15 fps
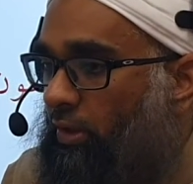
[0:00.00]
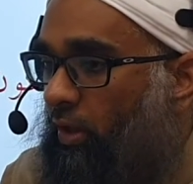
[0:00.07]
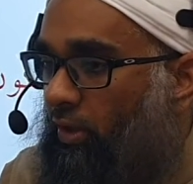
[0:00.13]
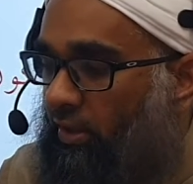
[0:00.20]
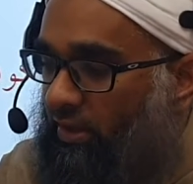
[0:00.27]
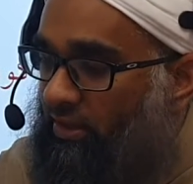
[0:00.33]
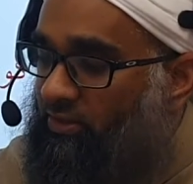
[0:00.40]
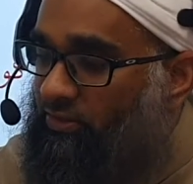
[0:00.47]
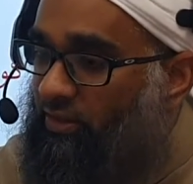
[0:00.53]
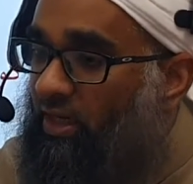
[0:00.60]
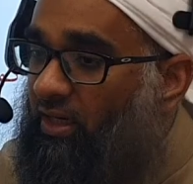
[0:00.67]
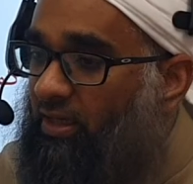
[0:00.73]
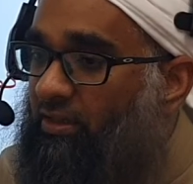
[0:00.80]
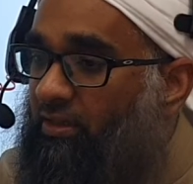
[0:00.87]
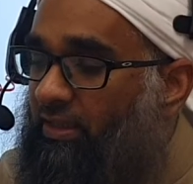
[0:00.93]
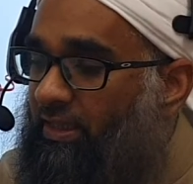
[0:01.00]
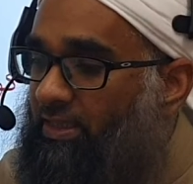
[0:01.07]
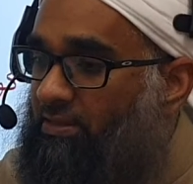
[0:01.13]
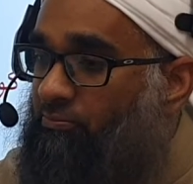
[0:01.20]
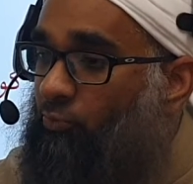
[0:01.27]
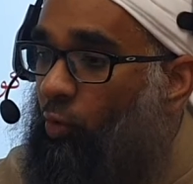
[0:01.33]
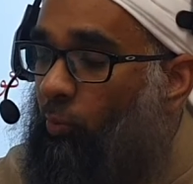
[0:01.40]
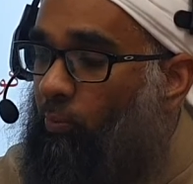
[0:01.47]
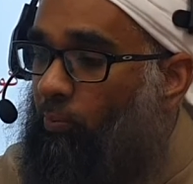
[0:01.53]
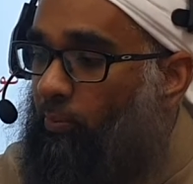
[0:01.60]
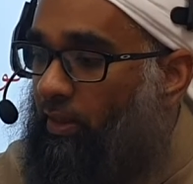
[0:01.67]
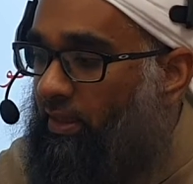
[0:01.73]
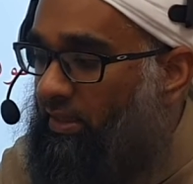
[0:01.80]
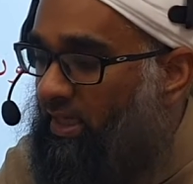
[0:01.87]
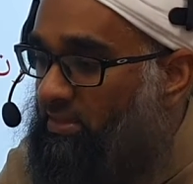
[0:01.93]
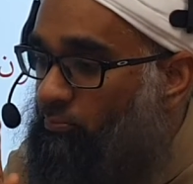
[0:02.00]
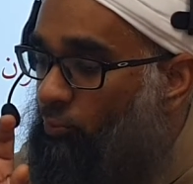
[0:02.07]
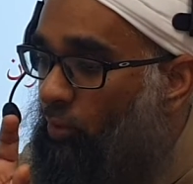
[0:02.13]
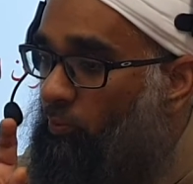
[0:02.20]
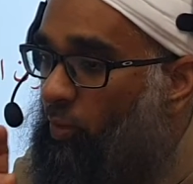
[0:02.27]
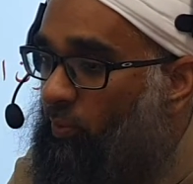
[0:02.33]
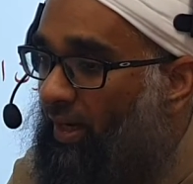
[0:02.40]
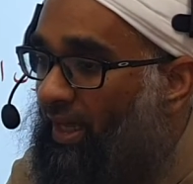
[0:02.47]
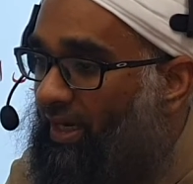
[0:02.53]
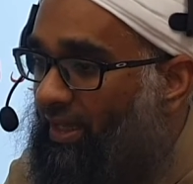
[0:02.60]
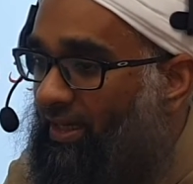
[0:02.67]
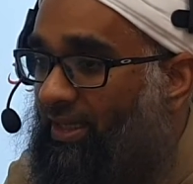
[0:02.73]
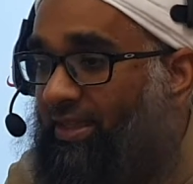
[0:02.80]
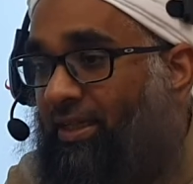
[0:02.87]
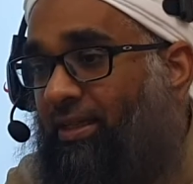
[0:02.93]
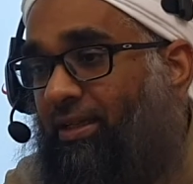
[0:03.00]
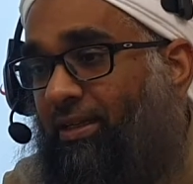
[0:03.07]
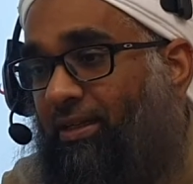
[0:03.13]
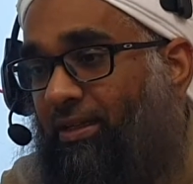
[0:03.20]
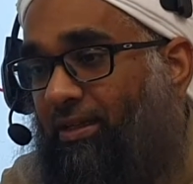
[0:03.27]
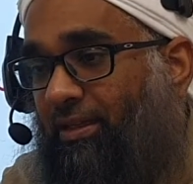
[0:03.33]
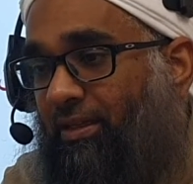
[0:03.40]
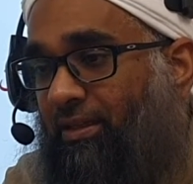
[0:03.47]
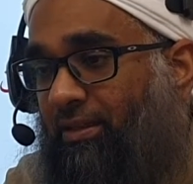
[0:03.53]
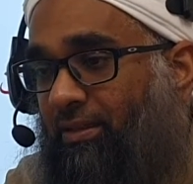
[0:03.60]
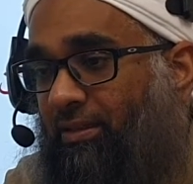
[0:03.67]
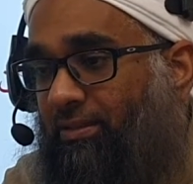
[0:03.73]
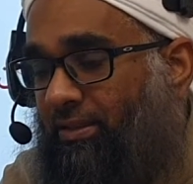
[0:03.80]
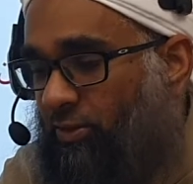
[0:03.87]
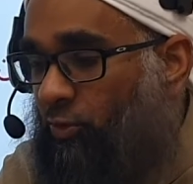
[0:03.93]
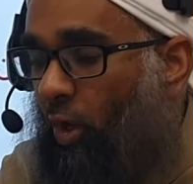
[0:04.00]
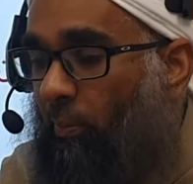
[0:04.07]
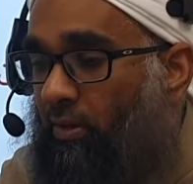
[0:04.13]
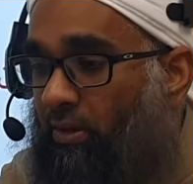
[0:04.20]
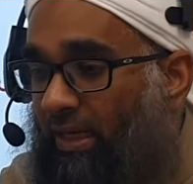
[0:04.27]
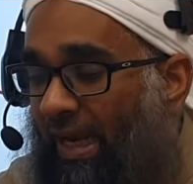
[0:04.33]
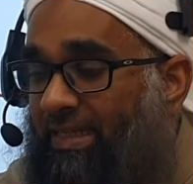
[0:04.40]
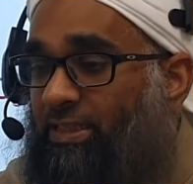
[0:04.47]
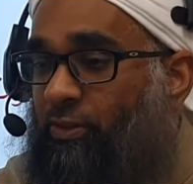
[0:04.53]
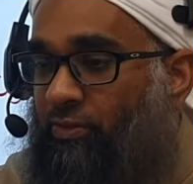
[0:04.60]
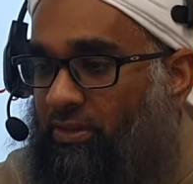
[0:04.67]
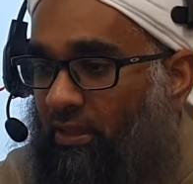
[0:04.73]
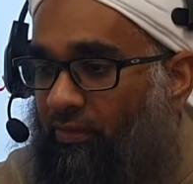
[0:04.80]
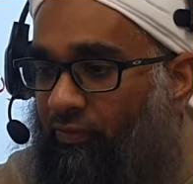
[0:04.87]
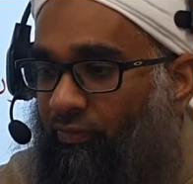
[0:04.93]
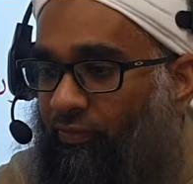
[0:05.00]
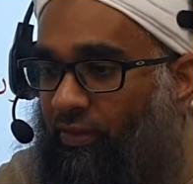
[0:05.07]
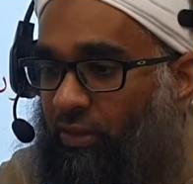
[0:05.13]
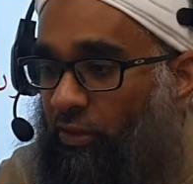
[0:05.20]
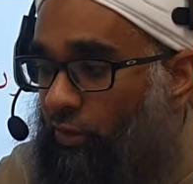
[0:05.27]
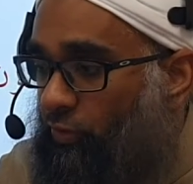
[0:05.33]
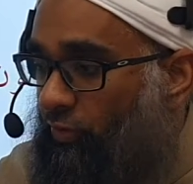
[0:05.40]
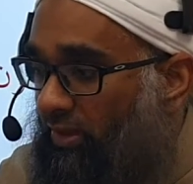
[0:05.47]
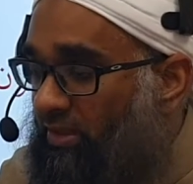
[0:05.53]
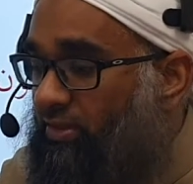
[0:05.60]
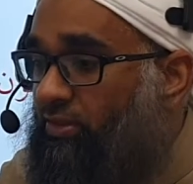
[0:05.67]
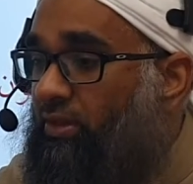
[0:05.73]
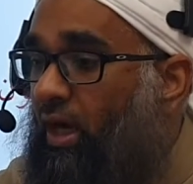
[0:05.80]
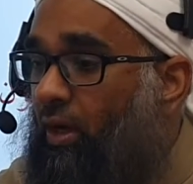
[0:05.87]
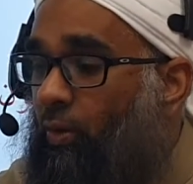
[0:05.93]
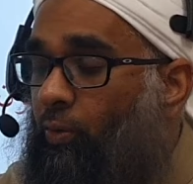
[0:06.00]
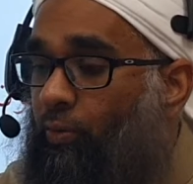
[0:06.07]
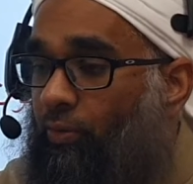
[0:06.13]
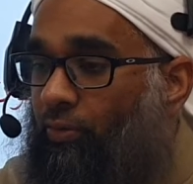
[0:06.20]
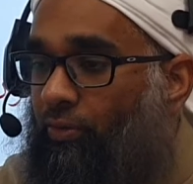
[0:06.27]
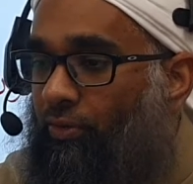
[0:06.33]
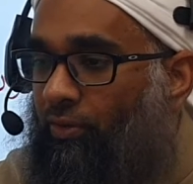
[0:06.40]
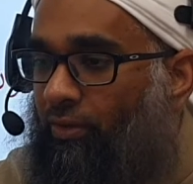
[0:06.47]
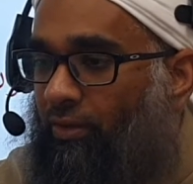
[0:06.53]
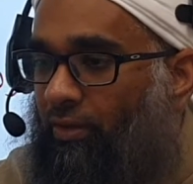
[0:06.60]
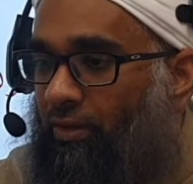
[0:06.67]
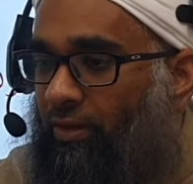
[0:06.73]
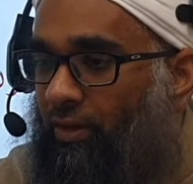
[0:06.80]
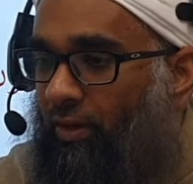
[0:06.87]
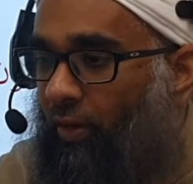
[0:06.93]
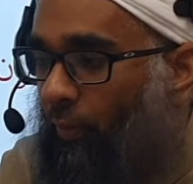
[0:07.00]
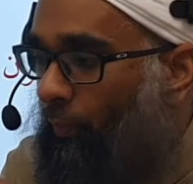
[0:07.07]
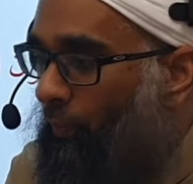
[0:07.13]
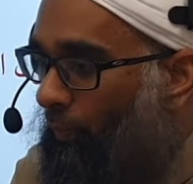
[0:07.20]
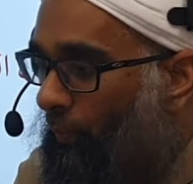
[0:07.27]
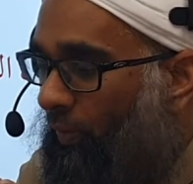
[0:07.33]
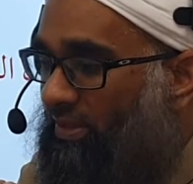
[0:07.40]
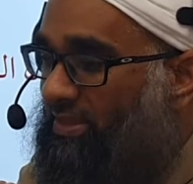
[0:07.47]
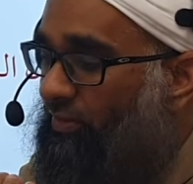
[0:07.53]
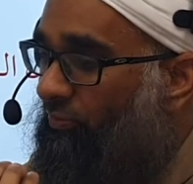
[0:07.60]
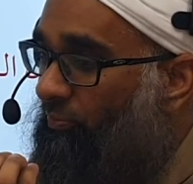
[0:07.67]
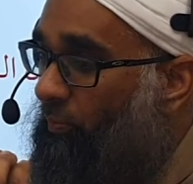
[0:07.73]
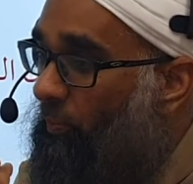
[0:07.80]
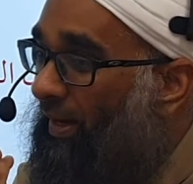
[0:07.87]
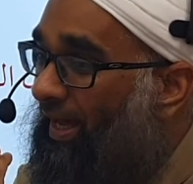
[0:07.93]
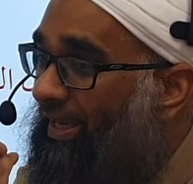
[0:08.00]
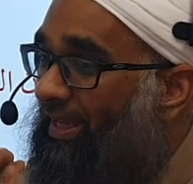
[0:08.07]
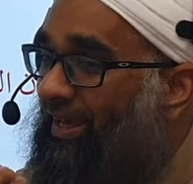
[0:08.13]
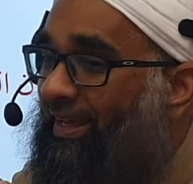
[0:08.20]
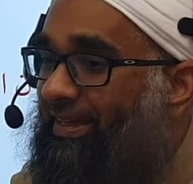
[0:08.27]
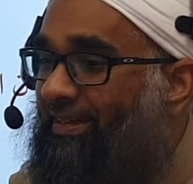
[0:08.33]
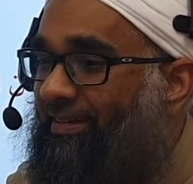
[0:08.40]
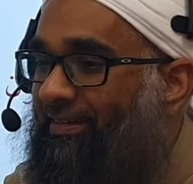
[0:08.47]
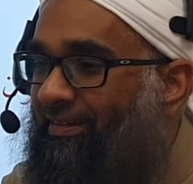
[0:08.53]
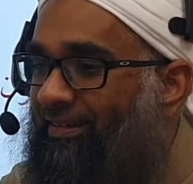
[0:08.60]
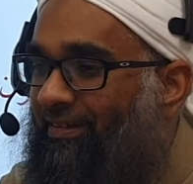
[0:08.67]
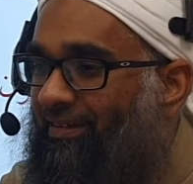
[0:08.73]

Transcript: Now, it-tahara is more, it has more mubalagha than this normal cleansing yourself. So, it-tahur. What's the mubalagha in?